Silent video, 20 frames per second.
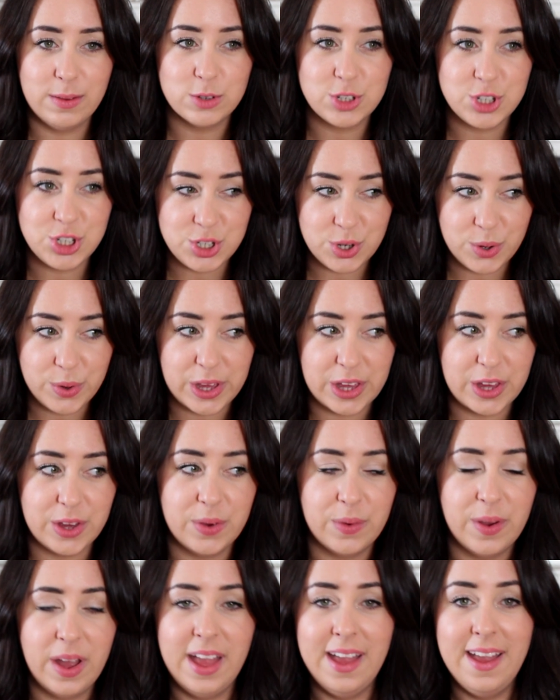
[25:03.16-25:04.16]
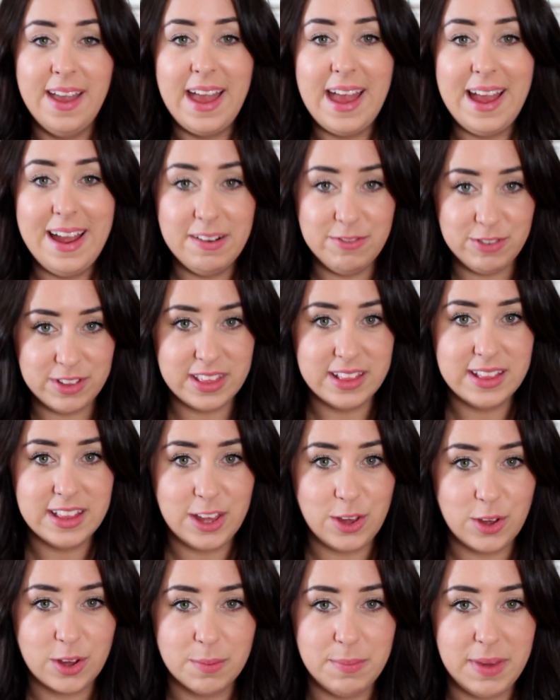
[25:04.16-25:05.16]
it will show you everything
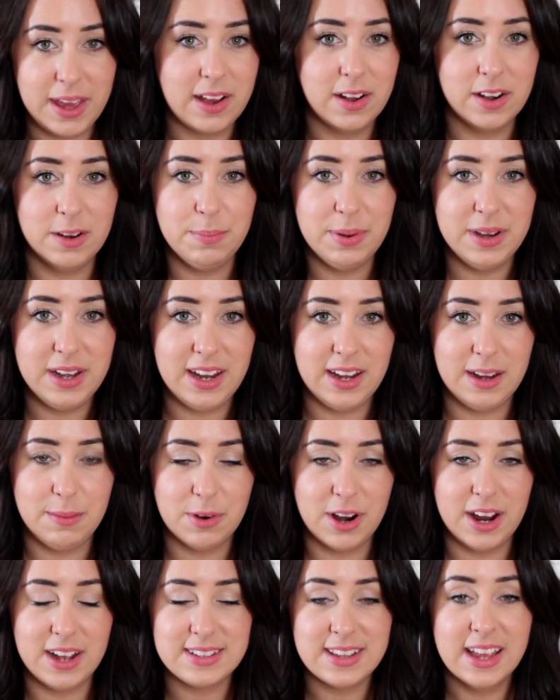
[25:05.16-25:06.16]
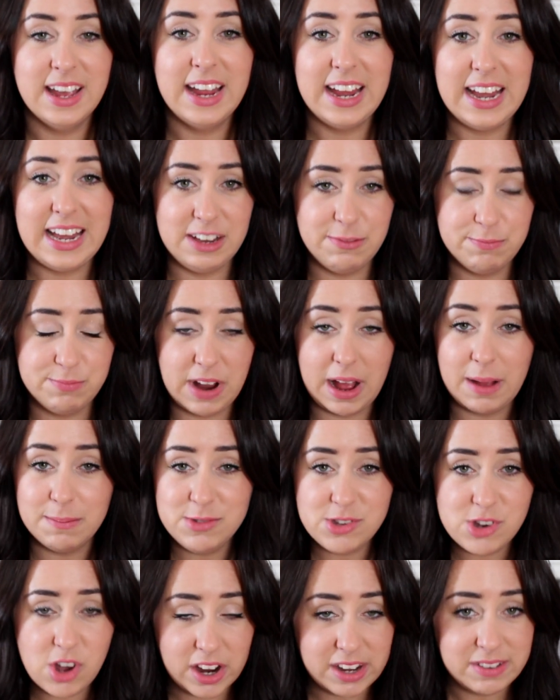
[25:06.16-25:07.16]
that you can make on a panini press.
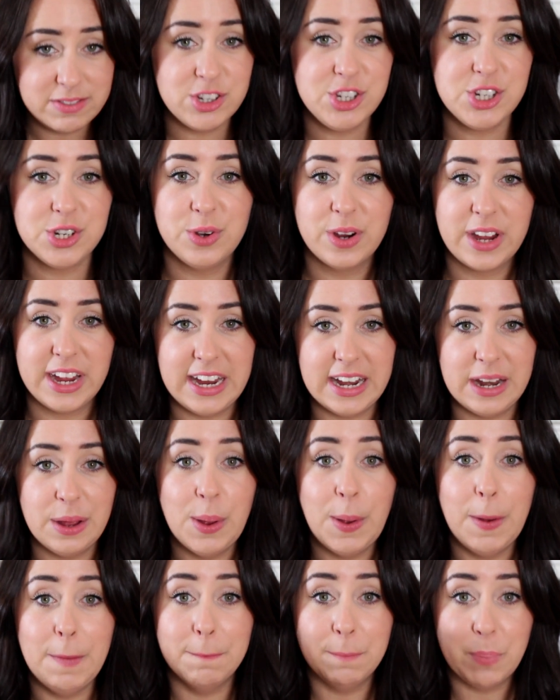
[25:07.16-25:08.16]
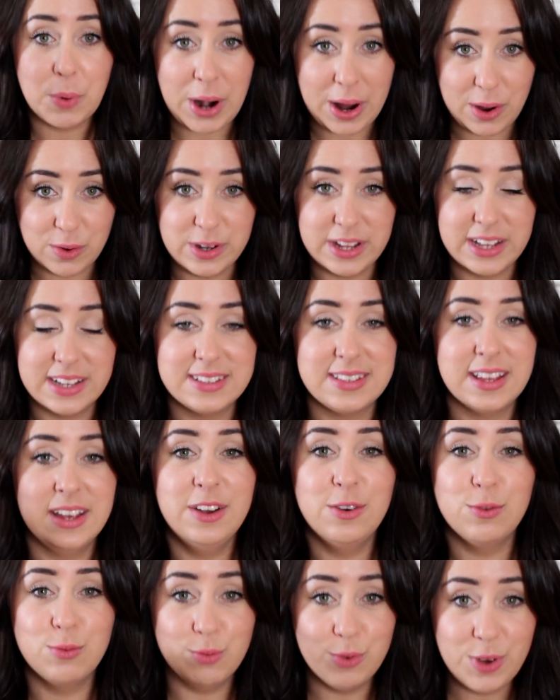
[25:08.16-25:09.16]
I'm not even joking, brownies.
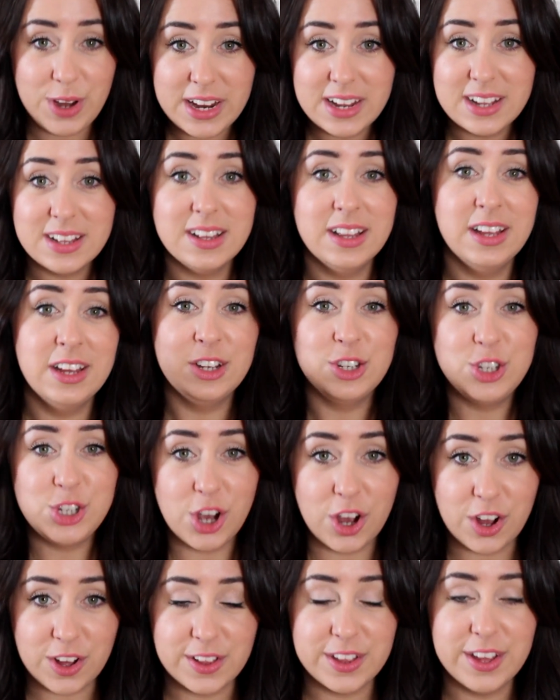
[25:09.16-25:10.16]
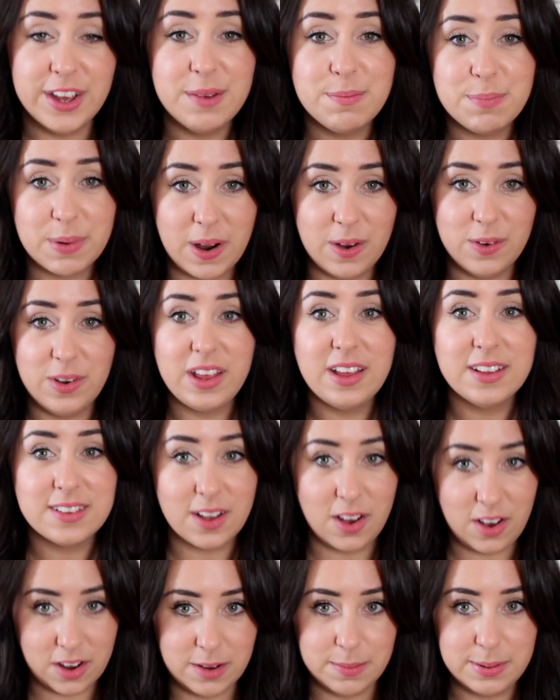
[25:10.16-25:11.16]
Real chocolate
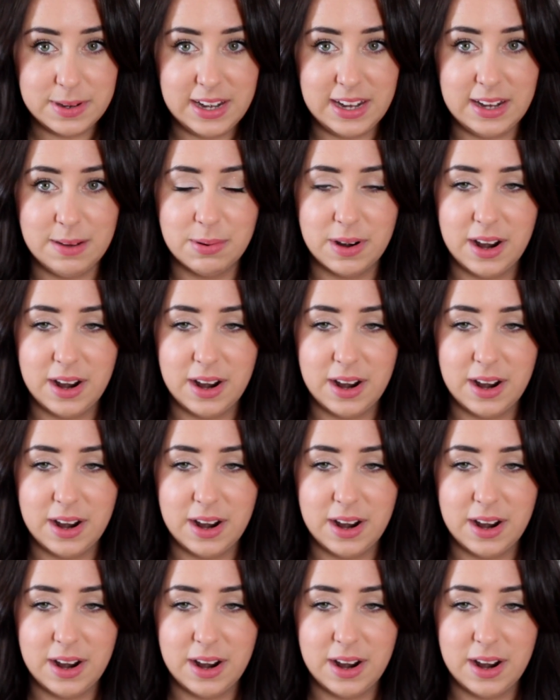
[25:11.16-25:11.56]
brownies on a panini